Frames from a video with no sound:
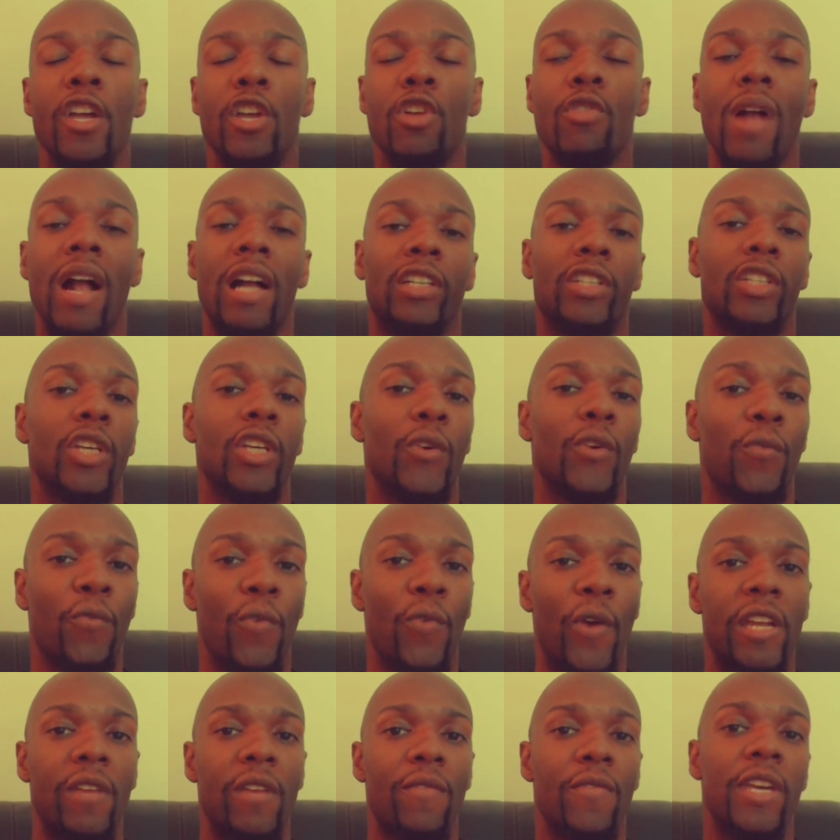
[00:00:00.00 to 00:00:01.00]
You're actually
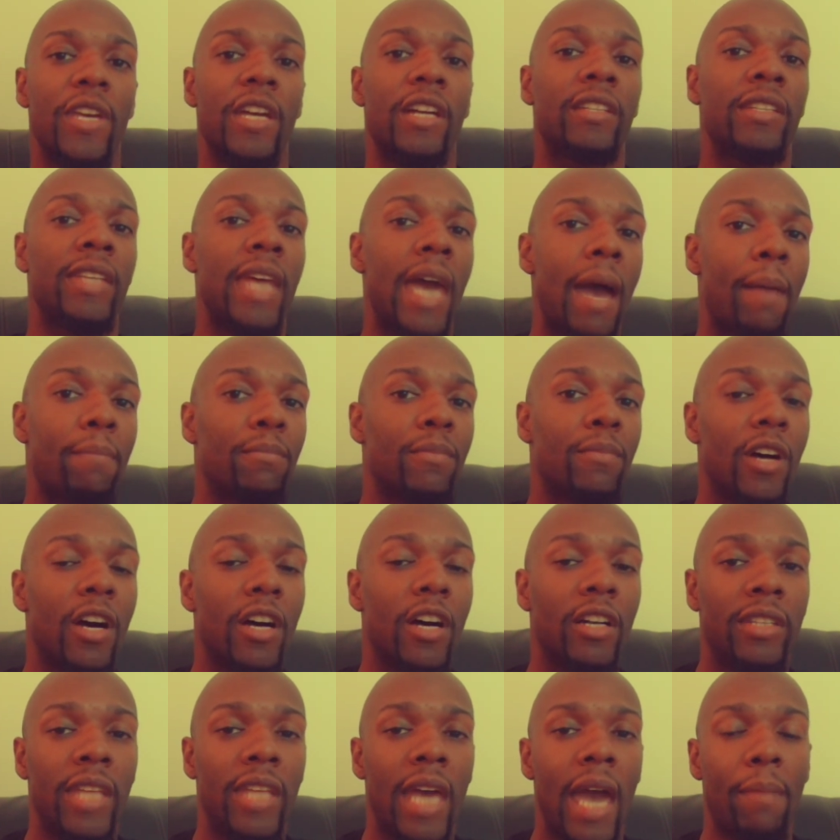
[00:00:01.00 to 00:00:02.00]
afraid of the adapt
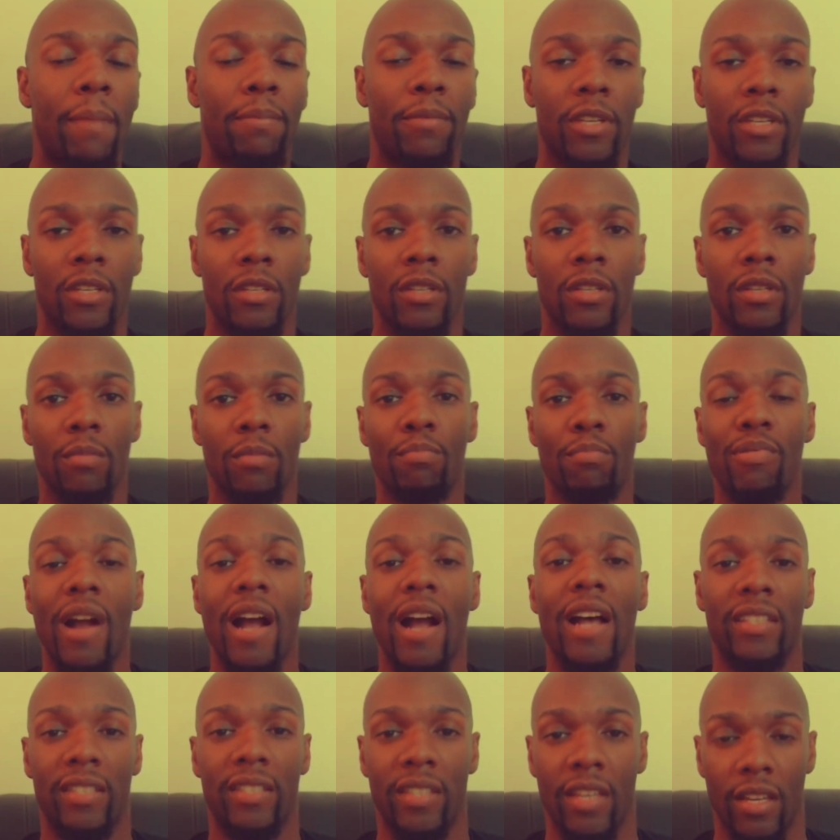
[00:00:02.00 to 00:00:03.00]
adapting
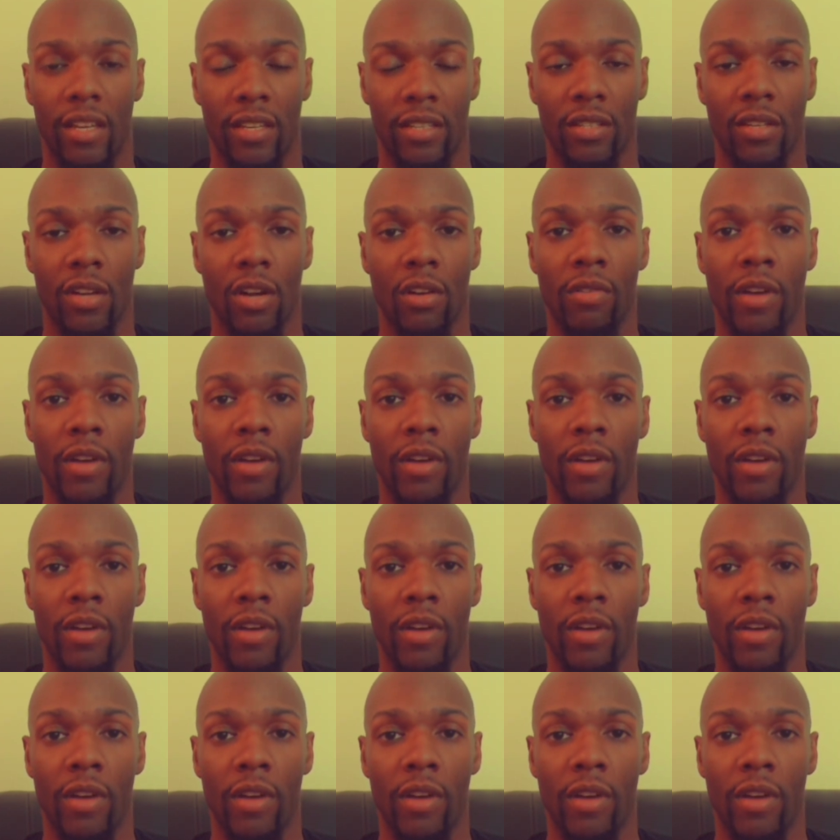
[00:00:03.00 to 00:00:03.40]
process.